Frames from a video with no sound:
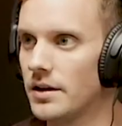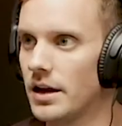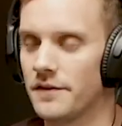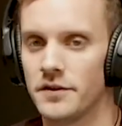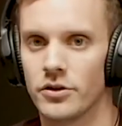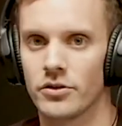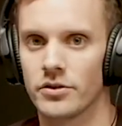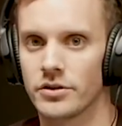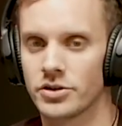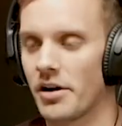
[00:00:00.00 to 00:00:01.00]
if
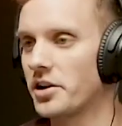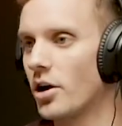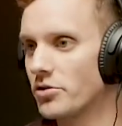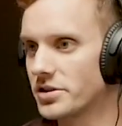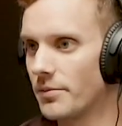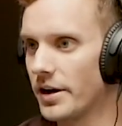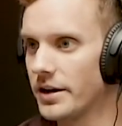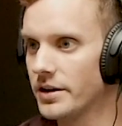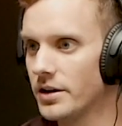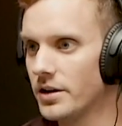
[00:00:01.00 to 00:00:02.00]
you're trying to coach somebody,